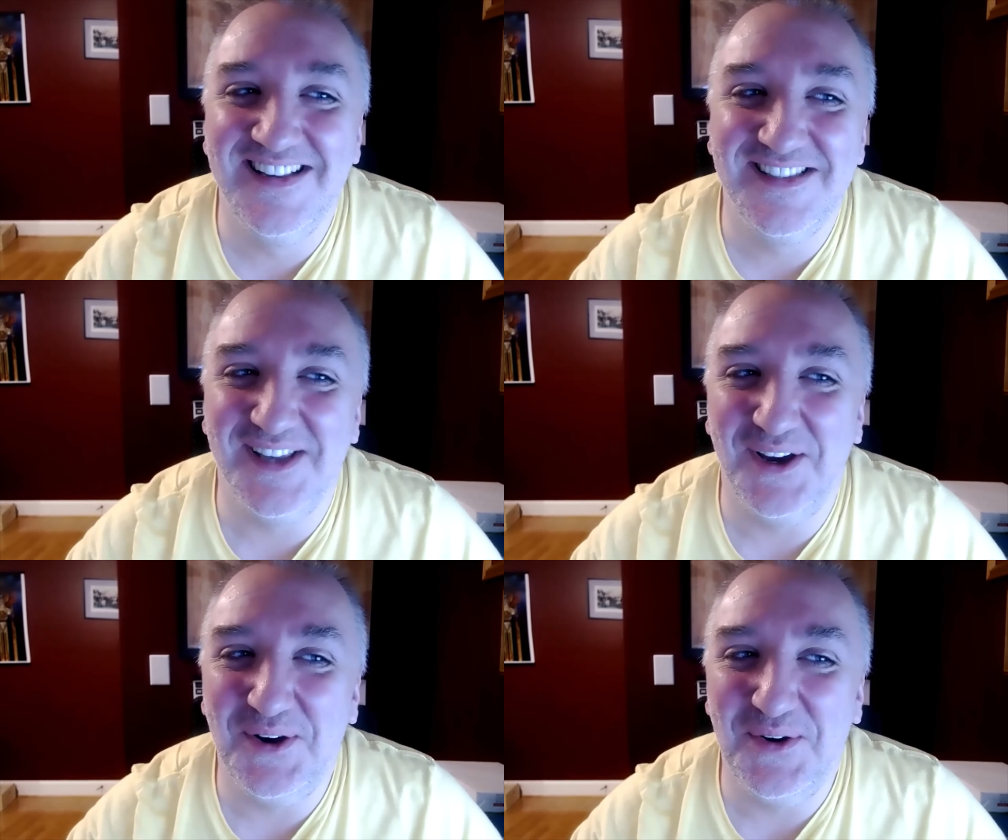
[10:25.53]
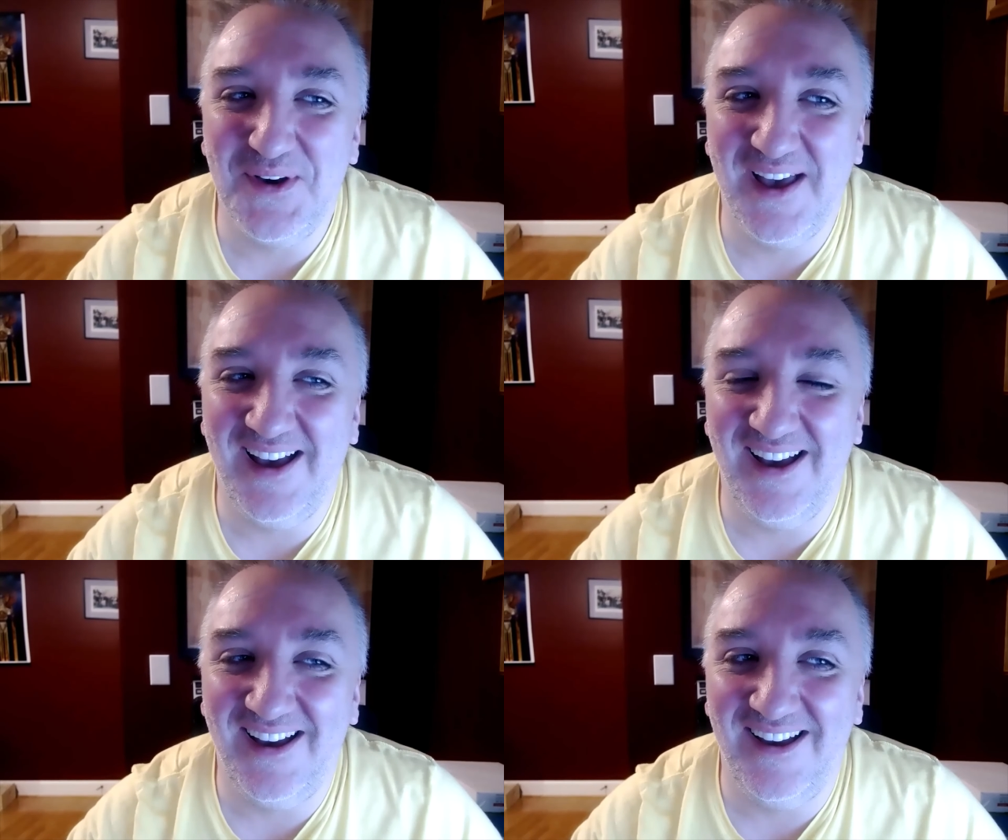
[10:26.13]
So,
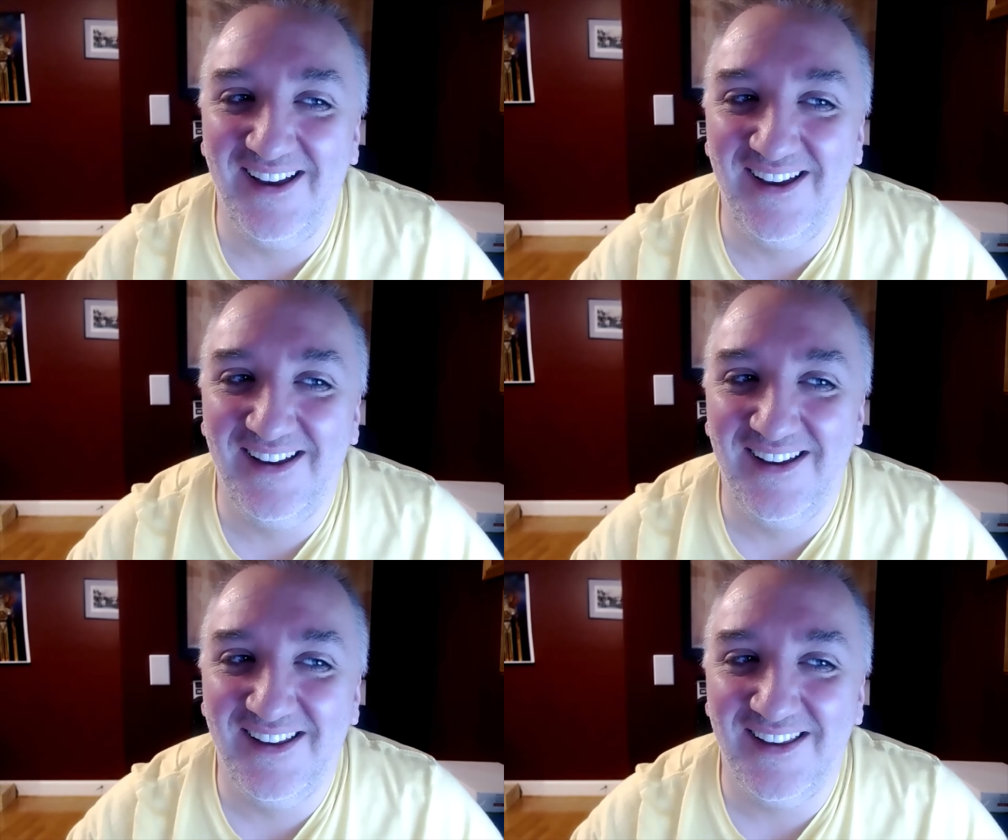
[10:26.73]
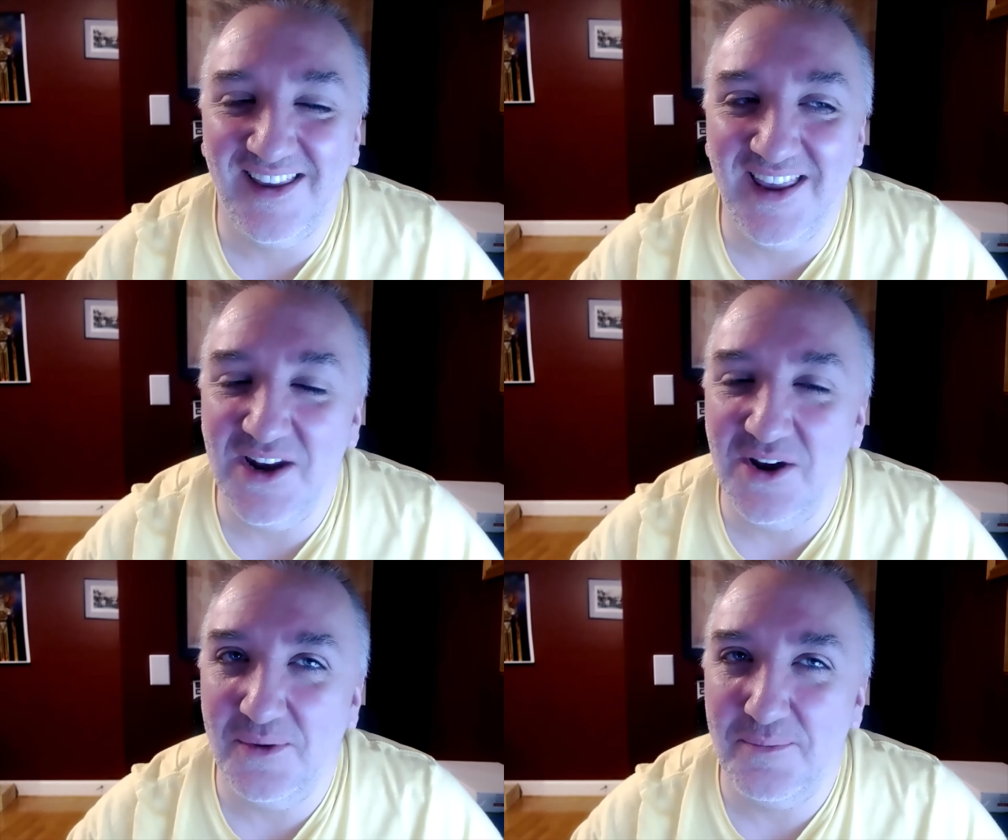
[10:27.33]
a
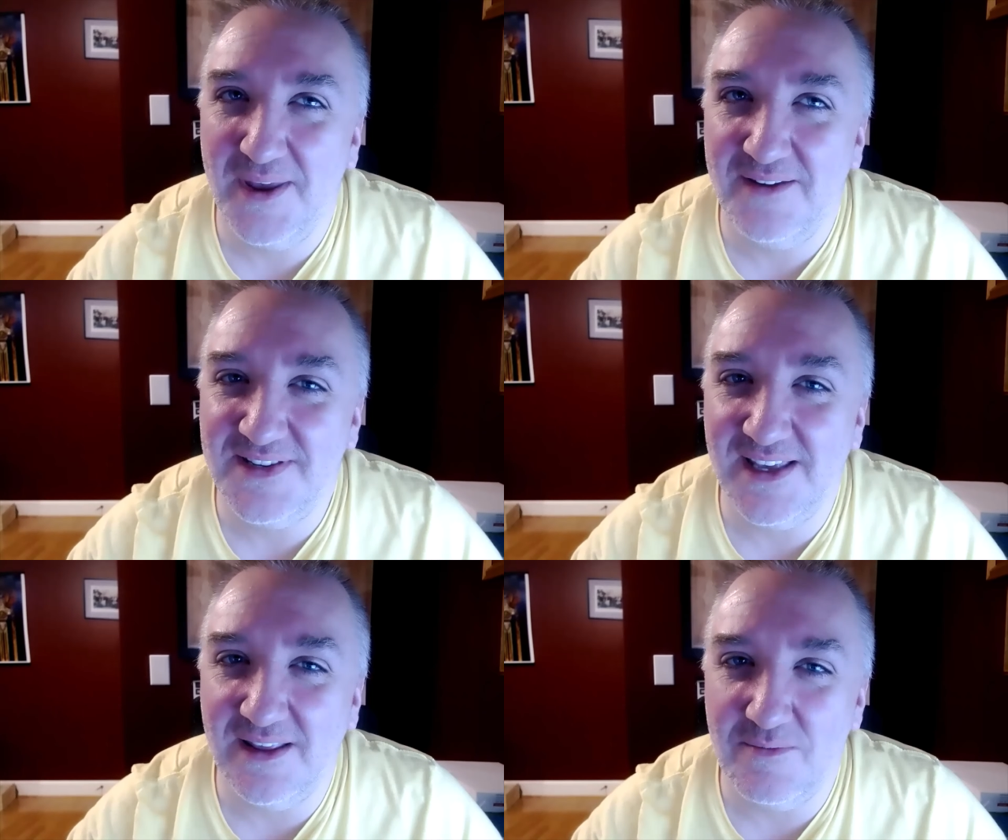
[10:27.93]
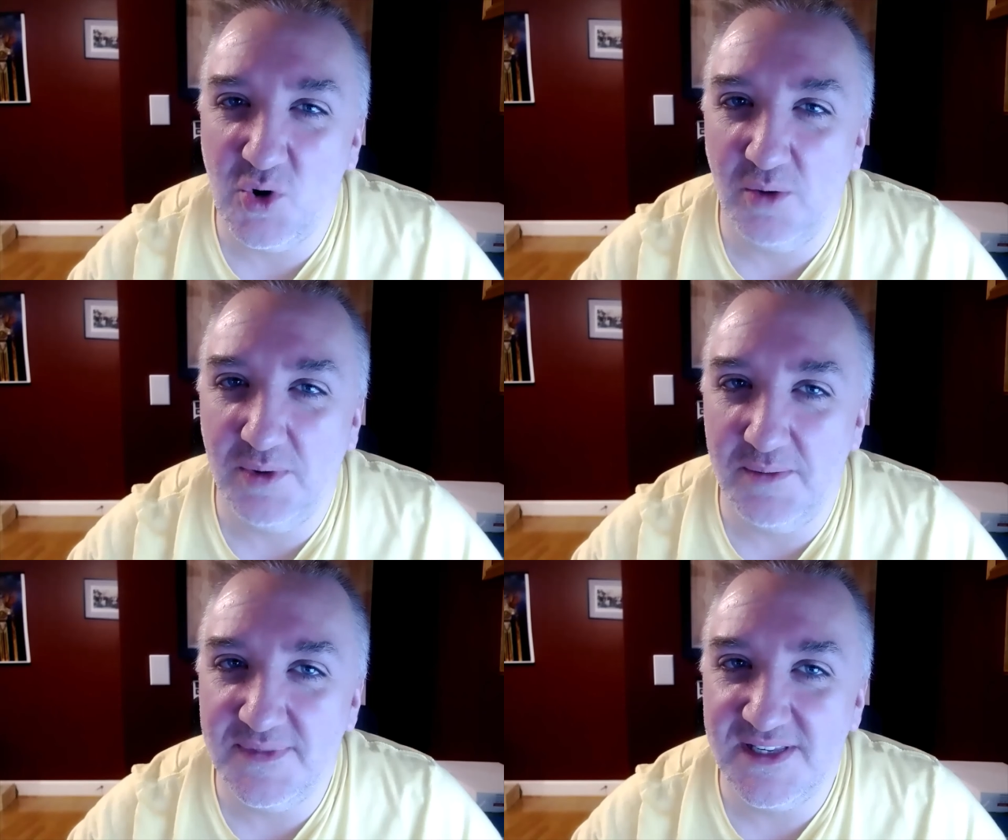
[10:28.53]
bit of teething
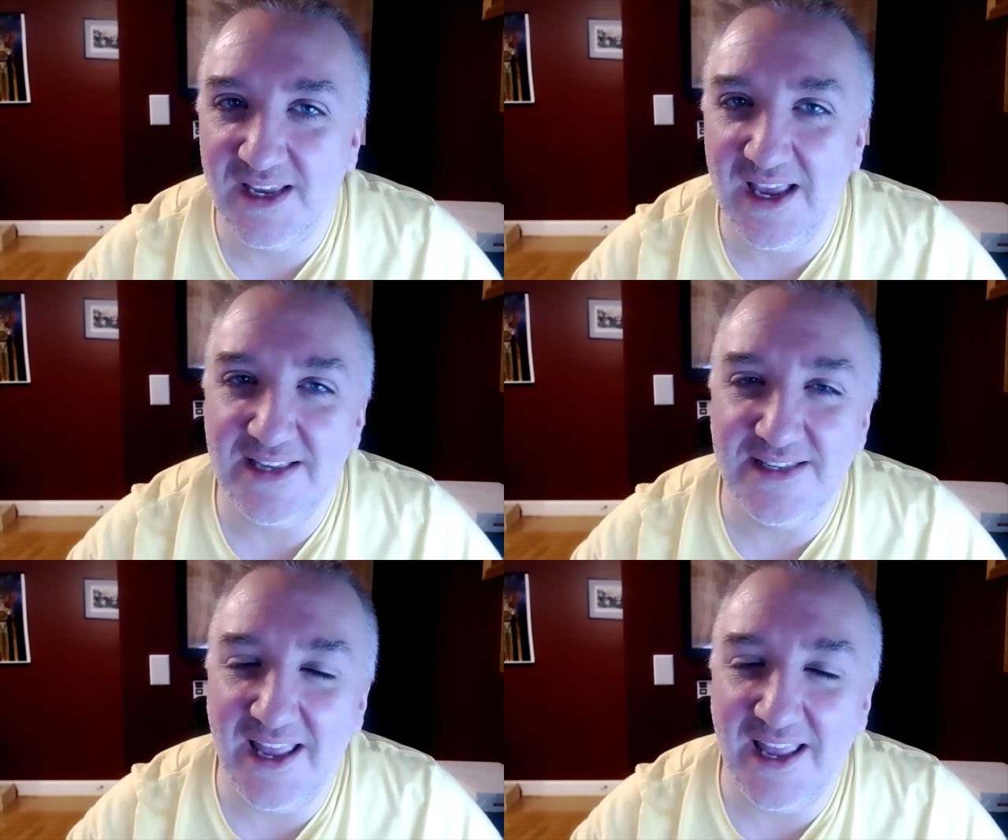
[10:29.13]
problems. It